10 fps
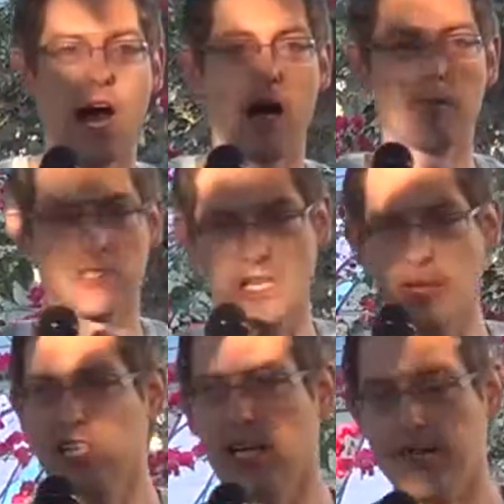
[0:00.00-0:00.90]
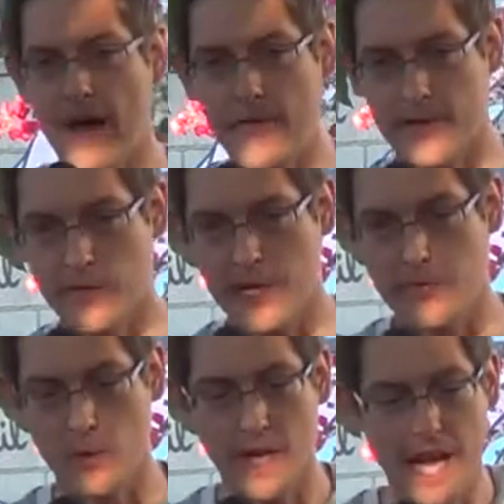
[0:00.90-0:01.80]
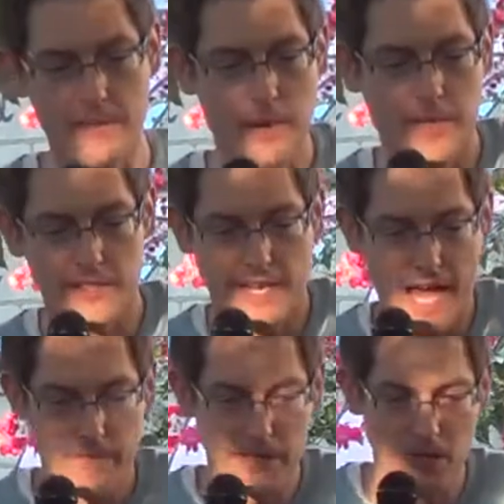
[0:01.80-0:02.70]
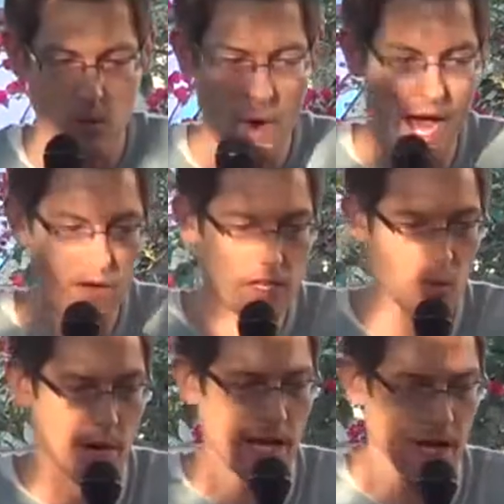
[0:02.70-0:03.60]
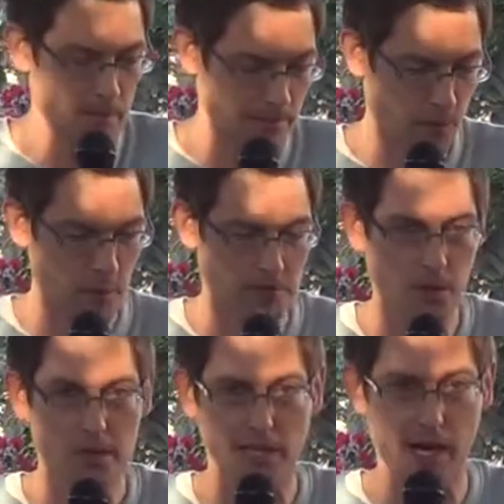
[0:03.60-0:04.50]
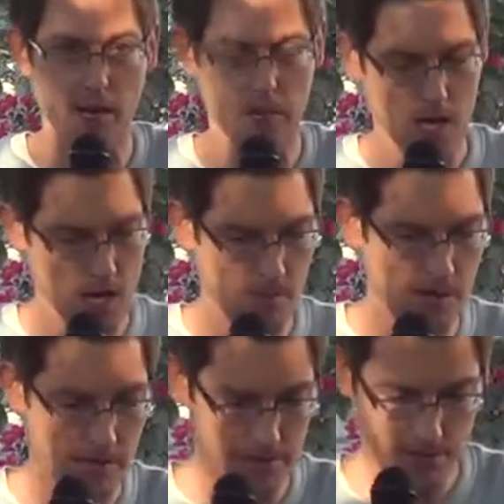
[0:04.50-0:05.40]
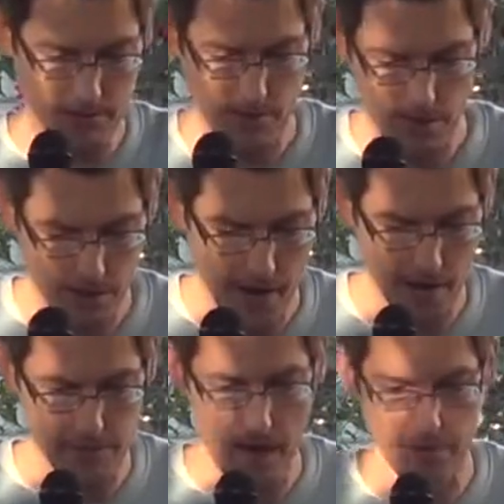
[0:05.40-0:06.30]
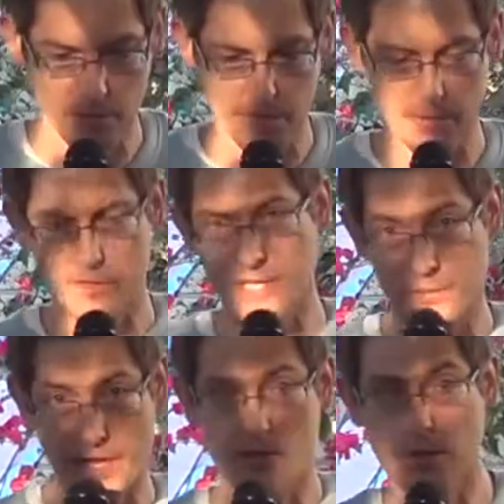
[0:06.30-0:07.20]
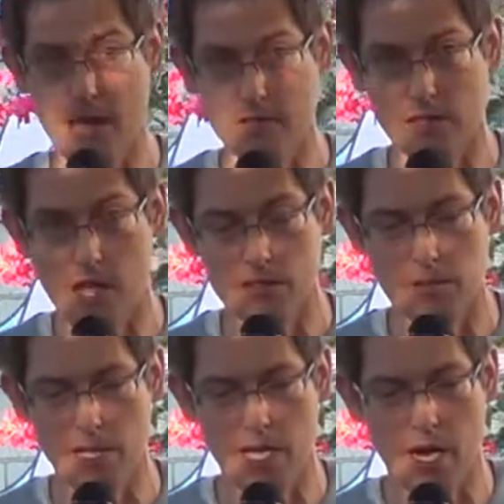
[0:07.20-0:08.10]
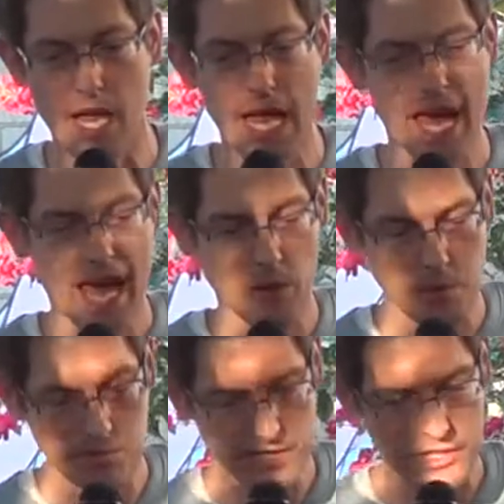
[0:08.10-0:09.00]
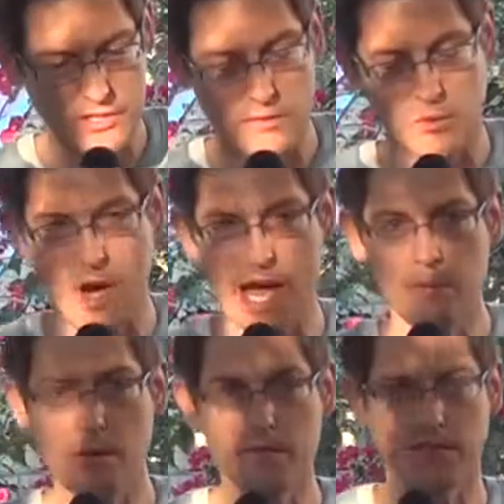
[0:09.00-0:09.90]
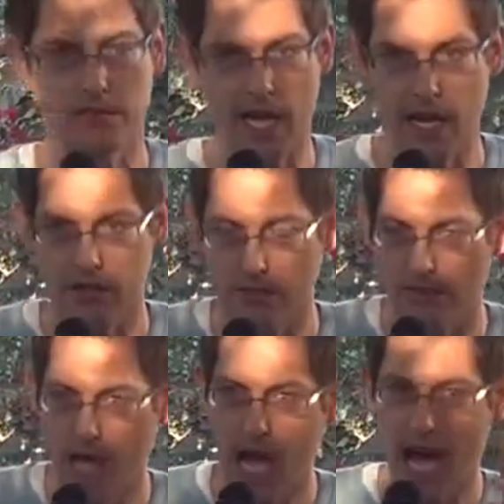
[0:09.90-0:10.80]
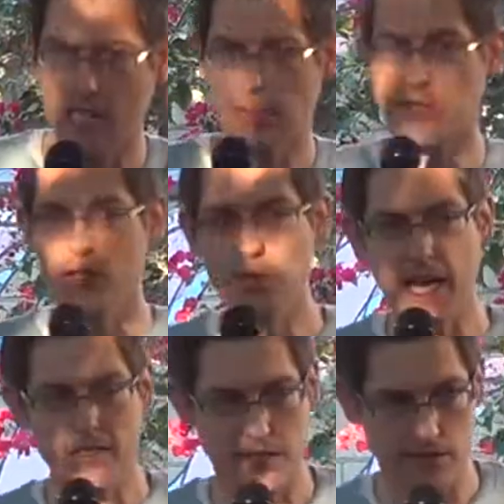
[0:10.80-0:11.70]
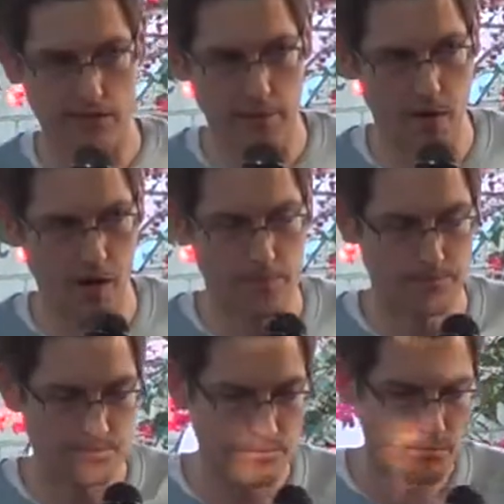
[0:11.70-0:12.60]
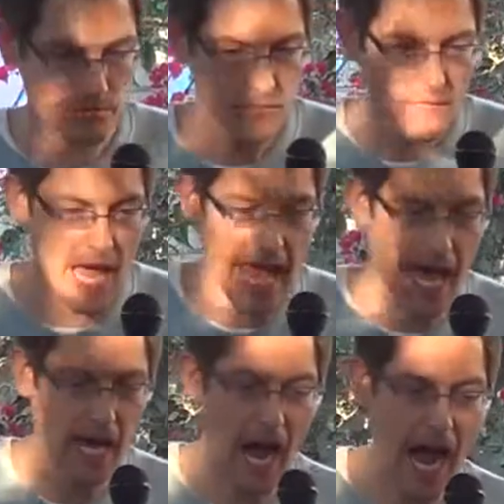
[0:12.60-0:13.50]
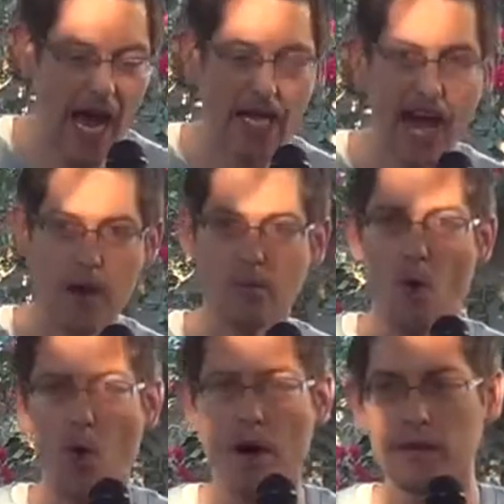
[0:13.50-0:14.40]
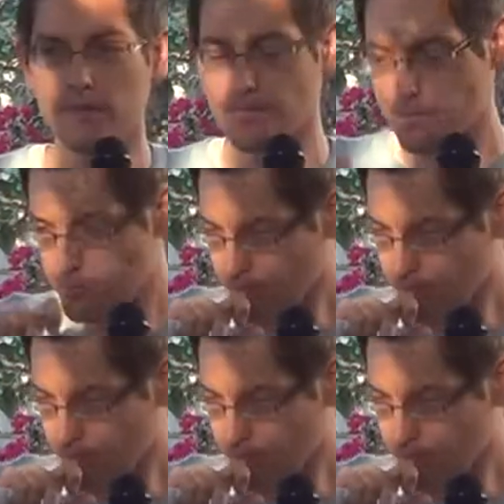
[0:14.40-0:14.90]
um, it was limited to like 500 people. We got up on the scaffolding, wound our way up four stories up above this crowd of 500 people. Each paid $2,000 to be there, and we positioned ourselves right above the stage. I spent two days at this seminar, and I got more.